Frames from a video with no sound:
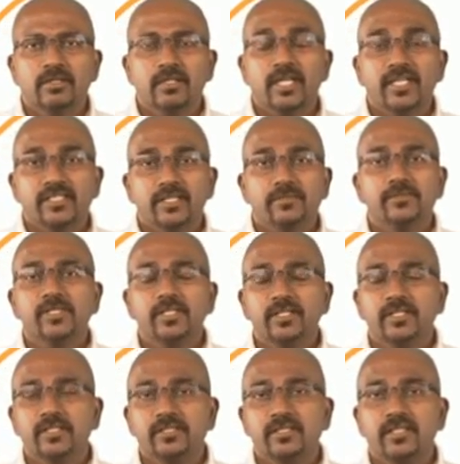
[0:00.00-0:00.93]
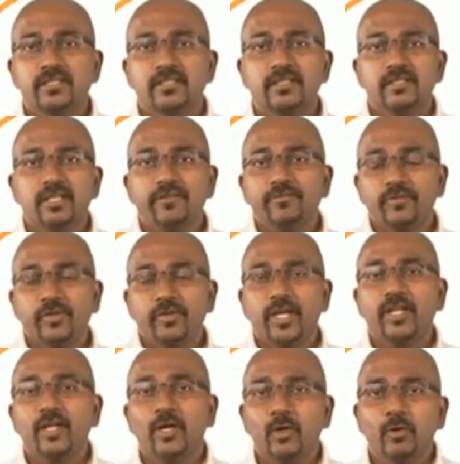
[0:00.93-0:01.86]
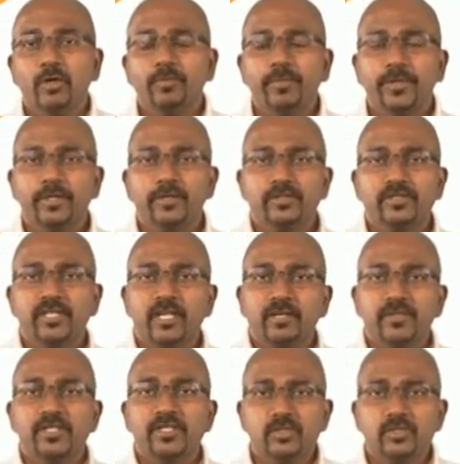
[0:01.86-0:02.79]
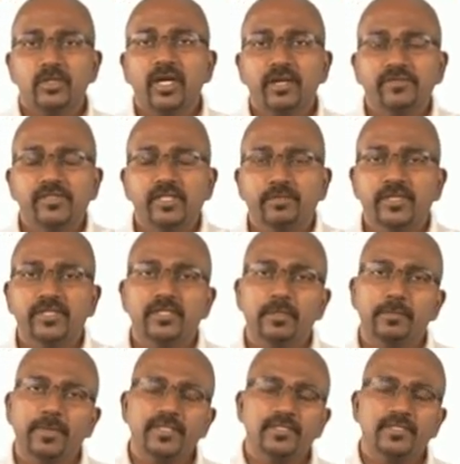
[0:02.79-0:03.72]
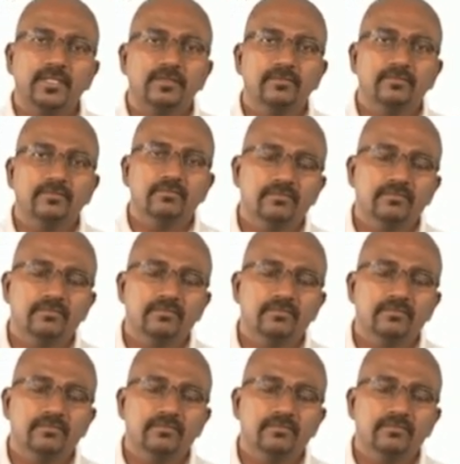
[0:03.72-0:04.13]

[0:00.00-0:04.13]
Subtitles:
The assumption is that if you can overproduce, that means you have surplus capacity,